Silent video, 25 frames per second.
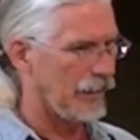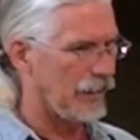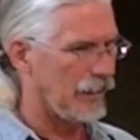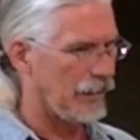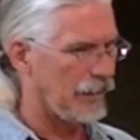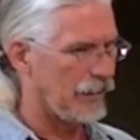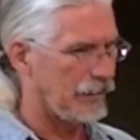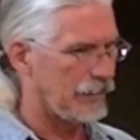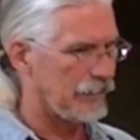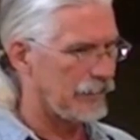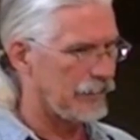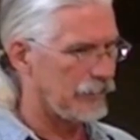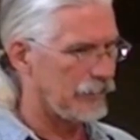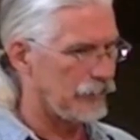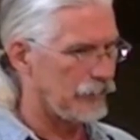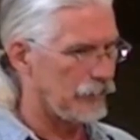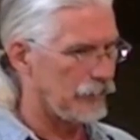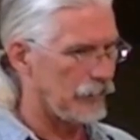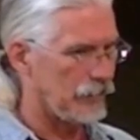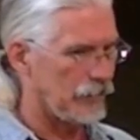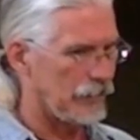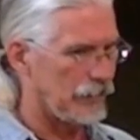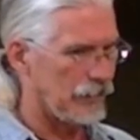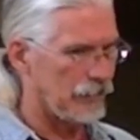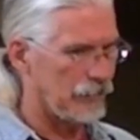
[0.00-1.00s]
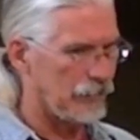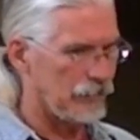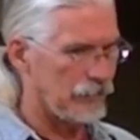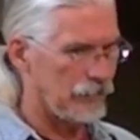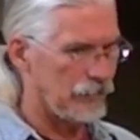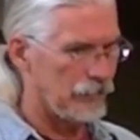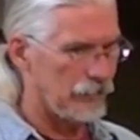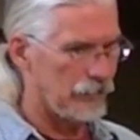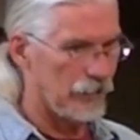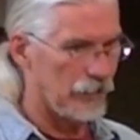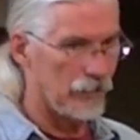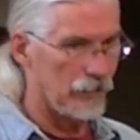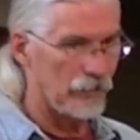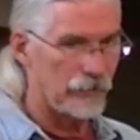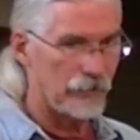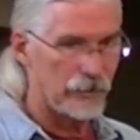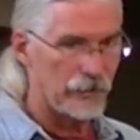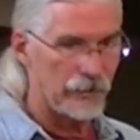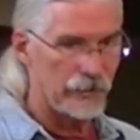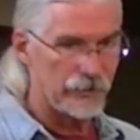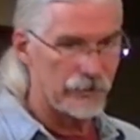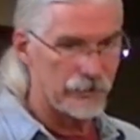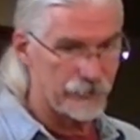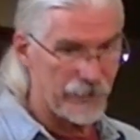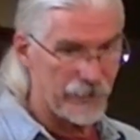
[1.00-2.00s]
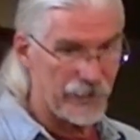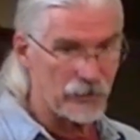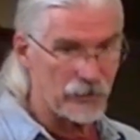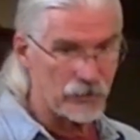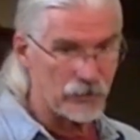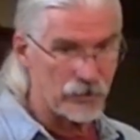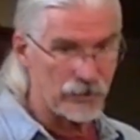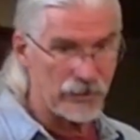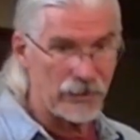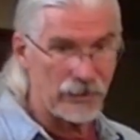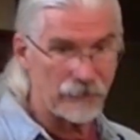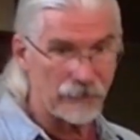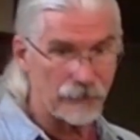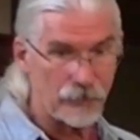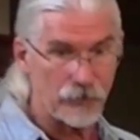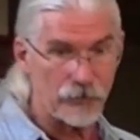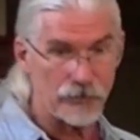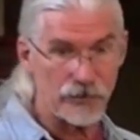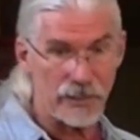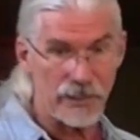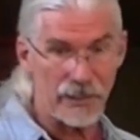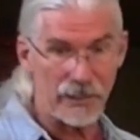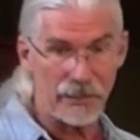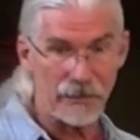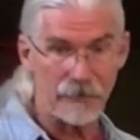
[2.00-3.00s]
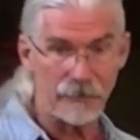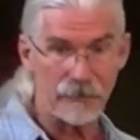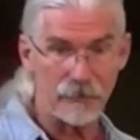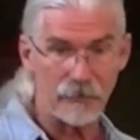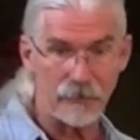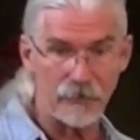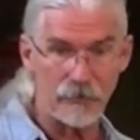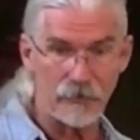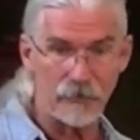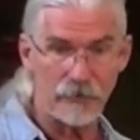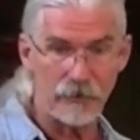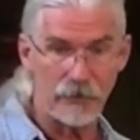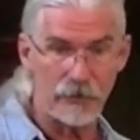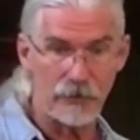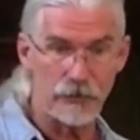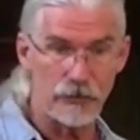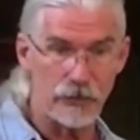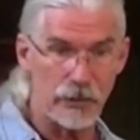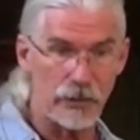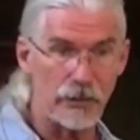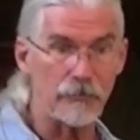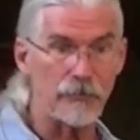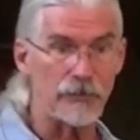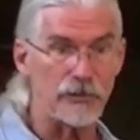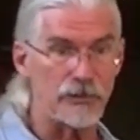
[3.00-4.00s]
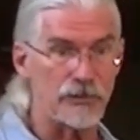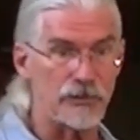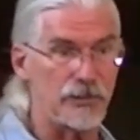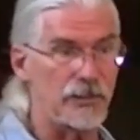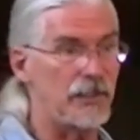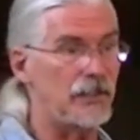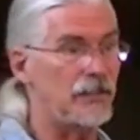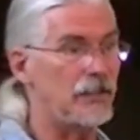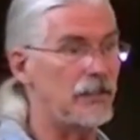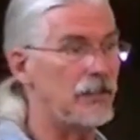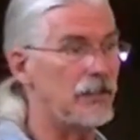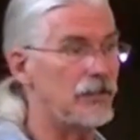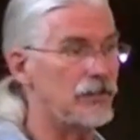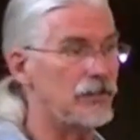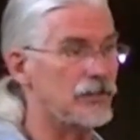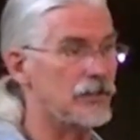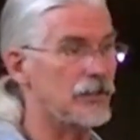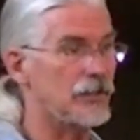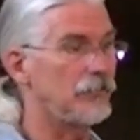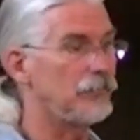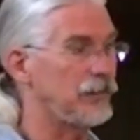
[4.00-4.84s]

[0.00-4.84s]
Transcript: Uh, you know, especially if there's any legitimacy in his